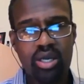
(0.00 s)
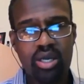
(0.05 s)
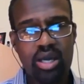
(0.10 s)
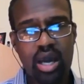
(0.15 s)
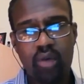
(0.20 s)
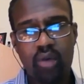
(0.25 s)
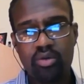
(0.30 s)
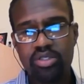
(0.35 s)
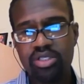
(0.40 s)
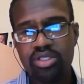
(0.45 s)

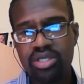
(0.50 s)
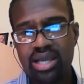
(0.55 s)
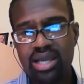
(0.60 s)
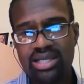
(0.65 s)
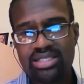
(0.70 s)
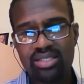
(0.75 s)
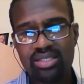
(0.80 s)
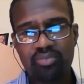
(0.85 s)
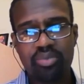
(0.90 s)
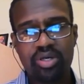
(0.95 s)
I want you
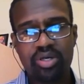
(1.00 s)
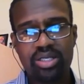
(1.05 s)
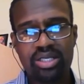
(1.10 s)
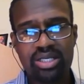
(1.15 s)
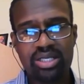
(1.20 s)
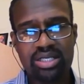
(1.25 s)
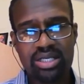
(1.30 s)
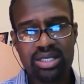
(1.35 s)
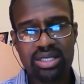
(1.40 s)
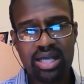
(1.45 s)
guys to put it
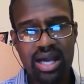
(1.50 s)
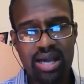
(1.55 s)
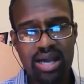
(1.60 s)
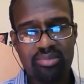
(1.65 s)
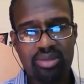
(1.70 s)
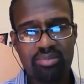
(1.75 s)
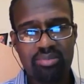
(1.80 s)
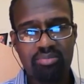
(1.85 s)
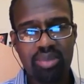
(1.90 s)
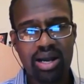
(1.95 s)
in the
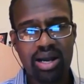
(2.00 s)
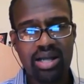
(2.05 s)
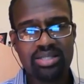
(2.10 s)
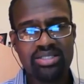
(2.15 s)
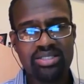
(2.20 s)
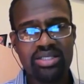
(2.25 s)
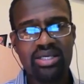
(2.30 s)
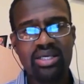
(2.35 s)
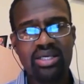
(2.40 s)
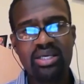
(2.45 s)
comment
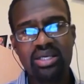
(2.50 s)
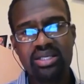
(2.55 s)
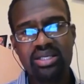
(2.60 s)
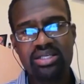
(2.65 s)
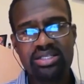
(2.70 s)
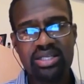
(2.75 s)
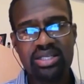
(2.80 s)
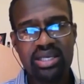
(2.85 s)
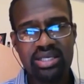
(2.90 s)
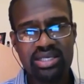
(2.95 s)
box and
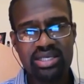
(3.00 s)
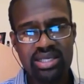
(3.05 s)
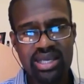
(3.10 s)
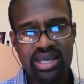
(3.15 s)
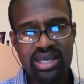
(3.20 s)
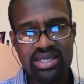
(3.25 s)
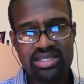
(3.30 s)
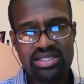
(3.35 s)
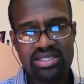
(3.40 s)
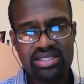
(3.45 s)
say
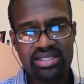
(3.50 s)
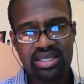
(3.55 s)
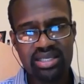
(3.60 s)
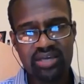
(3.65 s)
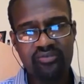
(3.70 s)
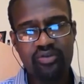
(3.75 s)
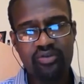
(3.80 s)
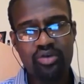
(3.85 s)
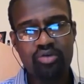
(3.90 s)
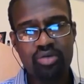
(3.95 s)
yes
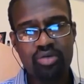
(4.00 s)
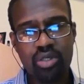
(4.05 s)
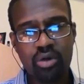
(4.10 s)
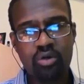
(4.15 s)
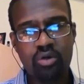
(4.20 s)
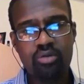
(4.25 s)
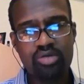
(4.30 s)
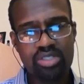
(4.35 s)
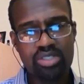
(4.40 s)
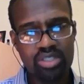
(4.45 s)
if you
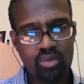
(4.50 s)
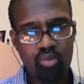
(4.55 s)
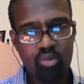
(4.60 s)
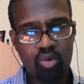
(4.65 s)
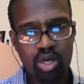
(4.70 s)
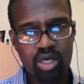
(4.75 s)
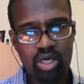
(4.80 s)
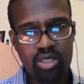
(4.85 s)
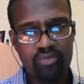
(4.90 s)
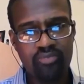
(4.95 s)
know
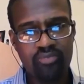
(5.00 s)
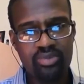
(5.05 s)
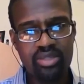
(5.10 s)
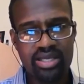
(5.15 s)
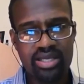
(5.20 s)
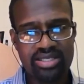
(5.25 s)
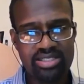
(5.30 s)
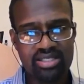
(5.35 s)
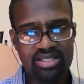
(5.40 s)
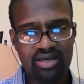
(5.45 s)
someone
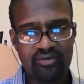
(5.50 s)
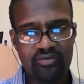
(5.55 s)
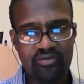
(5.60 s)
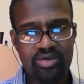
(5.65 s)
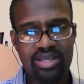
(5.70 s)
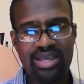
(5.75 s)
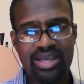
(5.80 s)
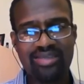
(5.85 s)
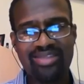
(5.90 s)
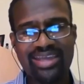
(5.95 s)
that's
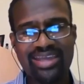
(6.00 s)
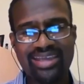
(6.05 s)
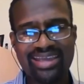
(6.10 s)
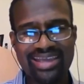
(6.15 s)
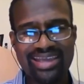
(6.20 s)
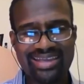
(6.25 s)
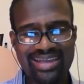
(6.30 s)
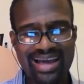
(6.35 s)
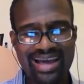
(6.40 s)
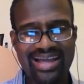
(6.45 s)
suffering and they
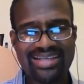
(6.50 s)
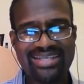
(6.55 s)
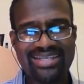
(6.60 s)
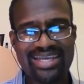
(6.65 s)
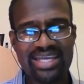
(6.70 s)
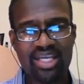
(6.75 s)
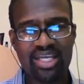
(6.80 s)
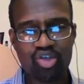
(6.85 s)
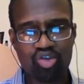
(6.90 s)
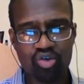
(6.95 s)
cannot
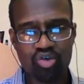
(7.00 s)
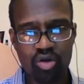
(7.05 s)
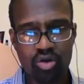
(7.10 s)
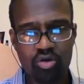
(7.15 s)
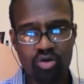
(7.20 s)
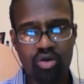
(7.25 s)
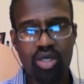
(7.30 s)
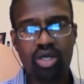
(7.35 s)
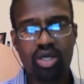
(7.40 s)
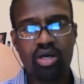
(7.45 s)
take
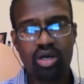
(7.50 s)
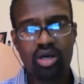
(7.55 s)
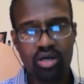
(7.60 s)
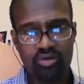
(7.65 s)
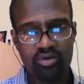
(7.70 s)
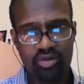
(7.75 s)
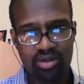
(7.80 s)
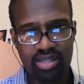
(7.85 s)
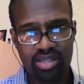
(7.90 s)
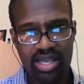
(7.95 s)
control
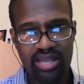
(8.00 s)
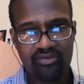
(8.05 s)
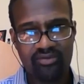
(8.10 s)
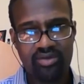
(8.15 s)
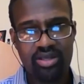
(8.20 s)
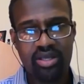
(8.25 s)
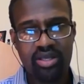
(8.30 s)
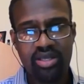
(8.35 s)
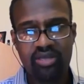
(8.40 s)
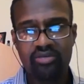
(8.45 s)
of their life.
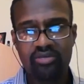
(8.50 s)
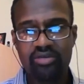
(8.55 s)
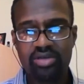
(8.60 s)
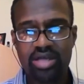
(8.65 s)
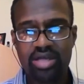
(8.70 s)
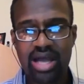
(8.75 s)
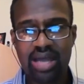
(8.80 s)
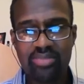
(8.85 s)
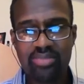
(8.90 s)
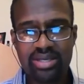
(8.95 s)
If you
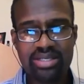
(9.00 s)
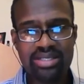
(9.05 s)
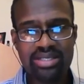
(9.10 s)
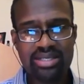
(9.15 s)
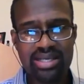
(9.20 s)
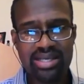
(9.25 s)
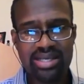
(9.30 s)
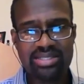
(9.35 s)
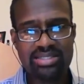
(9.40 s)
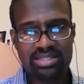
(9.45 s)
comment
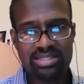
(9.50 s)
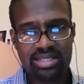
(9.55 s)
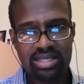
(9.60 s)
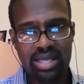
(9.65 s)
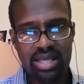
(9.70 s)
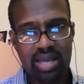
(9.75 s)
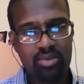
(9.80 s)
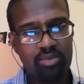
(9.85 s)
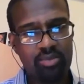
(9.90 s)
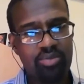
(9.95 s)
yes in the
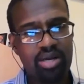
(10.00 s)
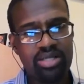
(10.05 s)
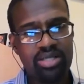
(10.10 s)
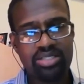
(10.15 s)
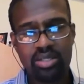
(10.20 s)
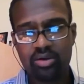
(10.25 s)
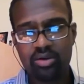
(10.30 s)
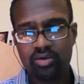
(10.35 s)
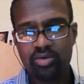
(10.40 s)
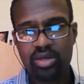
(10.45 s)
comment
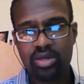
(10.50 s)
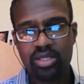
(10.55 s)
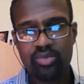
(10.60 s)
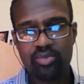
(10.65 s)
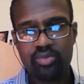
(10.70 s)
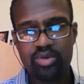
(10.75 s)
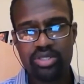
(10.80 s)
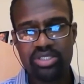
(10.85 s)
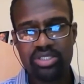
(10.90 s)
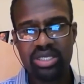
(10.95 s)
box, I'll greatly
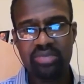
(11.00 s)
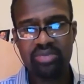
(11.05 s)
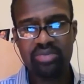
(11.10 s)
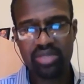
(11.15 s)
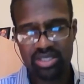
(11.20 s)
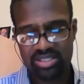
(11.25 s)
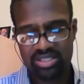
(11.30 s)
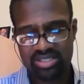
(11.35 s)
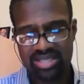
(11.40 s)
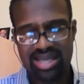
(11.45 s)
appreciate it,
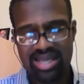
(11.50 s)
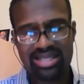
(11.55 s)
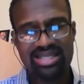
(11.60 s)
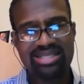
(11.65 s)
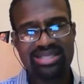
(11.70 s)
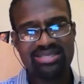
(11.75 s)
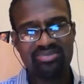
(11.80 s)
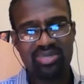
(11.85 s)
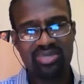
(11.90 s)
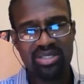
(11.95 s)
because that
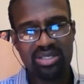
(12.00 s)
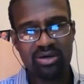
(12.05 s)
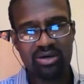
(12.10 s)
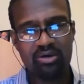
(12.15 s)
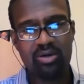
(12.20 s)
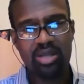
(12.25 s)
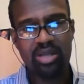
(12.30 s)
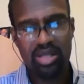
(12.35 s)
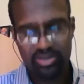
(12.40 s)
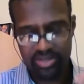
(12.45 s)
lets me
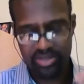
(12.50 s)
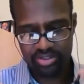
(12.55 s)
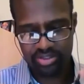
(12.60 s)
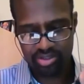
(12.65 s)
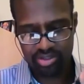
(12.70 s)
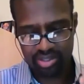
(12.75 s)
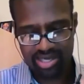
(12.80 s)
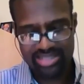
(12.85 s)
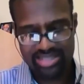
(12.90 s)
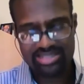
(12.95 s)
know that
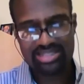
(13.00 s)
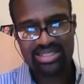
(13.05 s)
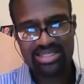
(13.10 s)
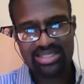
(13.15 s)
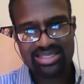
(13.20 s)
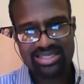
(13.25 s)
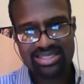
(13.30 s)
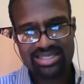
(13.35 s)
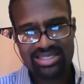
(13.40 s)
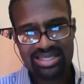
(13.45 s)
you guys are
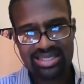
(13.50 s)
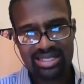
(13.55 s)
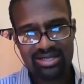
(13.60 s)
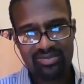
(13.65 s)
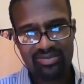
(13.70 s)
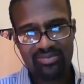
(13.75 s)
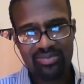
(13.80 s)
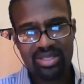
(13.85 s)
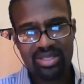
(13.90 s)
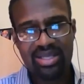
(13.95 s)

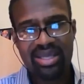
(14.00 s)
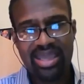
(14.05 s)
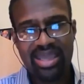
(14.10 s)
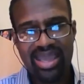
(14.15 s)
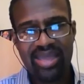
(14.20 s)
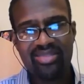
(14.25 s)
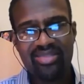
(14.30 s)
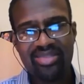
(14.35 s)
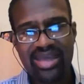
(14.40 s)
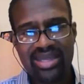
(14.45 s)
listening,
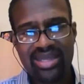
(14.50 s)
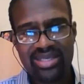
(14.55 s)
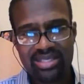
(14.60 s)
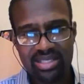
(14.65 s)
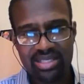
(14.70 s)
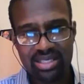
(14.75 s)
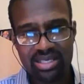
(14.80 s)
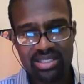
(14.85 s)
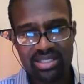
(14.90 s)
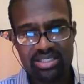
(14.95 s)
and that
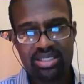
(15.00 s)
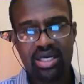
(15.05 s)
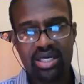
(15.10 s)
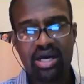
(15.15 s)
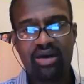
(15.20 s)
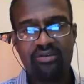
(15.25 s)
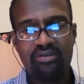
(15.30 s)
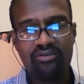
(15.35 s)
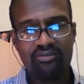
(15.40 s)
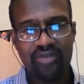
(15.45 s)
does
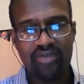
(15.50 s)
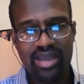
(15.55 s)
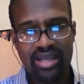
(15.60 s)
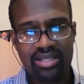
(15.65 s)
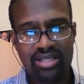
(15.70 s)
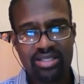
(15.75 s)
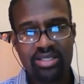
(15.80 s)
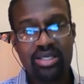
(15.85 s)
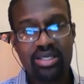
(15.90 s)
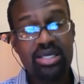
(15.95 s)

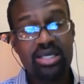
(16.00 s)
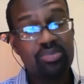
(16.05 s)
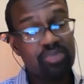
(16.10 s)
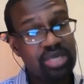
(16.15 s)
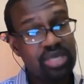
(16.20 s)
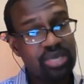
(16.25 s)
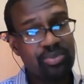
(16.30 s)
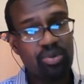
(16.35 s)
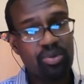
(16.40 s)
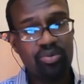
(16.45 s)
affect
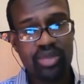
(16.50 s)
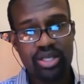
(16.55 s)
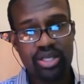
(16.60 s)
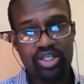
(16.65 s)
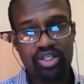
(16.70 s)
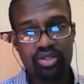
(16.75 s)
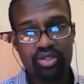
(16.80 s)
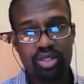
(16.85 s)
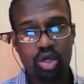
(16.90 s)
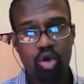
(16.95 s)
people
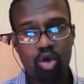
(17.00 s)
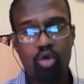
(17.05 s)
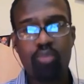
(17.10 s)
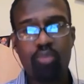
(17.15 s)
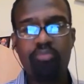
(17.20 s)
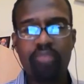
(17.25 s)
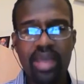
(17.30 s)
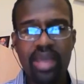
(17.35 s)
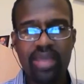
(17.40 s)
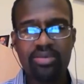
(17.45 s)
that you know,
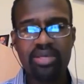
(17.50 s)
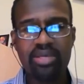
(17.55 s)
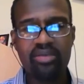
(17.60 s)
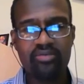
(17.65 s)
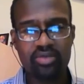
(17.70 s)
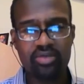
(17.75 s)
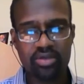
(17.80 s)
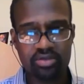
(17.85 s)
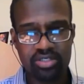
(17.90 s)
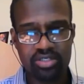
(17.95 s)
maybe
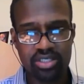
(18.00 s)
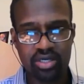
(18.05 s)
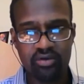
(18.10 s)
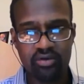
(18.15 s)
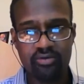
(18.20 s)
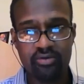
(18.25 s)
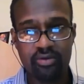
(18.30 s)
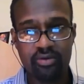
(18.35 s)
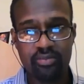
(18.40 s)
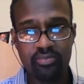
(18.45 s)
even yourself.
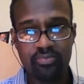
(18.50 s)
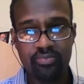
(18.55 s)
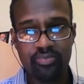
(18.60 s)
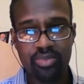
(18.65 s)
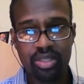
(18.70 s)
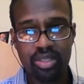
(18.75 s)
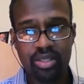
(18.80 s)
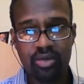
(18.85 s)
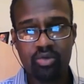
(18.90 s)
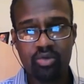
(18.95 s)

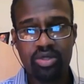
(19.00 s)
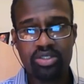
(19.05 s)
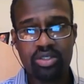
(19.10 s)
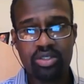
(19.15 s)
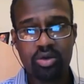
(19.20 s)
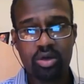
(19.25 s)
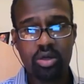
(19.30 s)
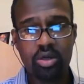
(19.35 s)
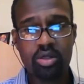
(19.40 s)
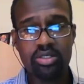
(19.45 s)
What's
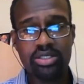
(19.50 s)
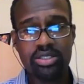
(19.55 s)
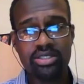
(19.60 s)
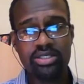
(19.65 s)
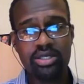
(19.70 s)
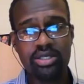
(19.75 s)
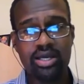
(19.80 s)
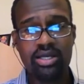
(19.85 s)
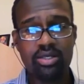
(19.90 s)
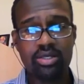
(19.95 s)
going on,
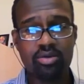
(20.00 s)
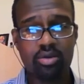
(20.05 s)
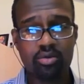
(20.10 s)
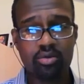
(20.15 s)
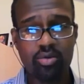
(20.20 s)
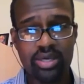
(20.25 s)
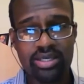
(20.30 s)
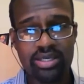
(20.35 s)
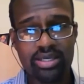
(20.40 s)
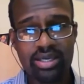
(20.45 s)
Chantel? How you doing,
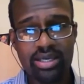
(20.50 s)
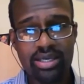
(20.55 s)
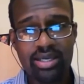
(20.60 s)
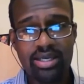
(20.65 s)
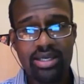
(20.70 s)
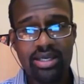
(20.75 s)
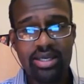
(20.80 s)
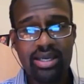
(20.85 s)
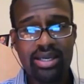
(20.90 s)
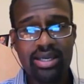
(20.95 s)
Ricky?
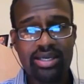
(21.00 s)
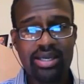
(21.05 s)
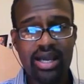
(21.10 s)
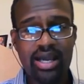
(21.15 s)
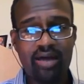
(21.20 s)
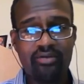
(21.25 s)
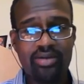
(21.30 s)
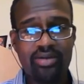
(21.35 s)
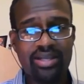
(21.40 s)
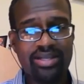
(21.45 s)
Hey,
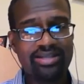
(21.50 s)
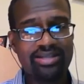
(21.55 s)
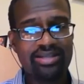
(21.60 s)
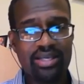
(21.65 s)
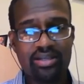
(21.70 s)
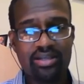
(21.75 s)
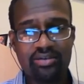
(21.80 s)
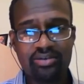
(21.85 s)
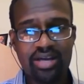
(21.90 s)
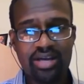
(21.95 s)
Calvin. Hey,
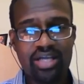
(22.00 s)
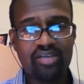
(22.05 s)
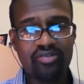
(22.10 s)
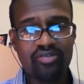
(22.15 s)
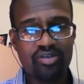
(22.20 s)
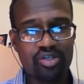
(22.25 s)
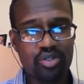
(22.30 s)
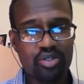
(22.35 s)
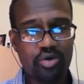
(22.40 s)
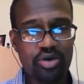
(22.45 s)
thank you guys
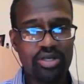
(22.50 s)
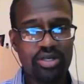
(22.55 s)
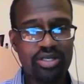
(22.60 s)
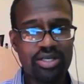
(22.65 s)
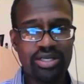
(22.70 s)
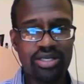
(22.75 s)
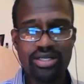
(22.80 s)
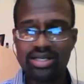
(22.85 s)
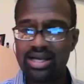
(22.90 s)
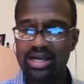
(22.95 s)
for
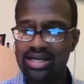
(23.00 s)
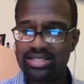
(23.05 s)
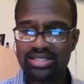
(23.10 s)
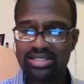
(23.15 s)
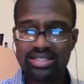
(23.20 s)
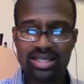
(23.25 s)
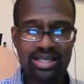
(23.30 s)
joining in, guys.